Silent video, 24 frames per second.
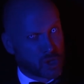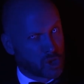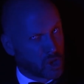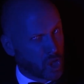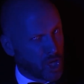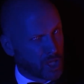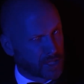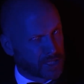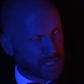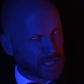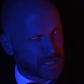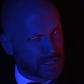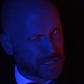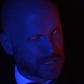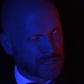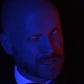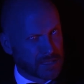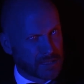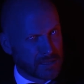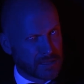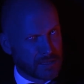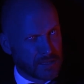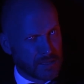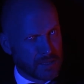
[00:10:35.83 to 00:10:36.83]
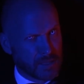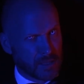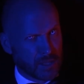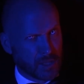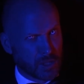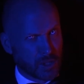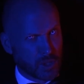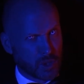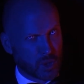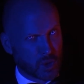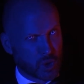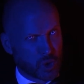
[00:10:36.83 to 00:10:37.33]
Got it?
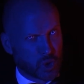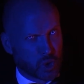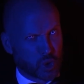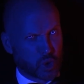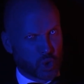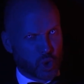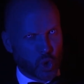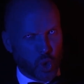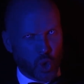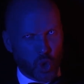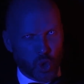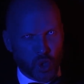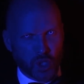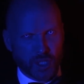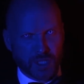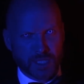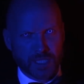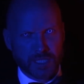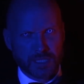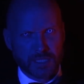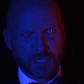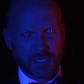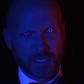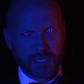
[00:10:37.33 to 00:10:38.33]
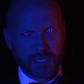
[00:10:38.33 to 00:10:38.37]
Good.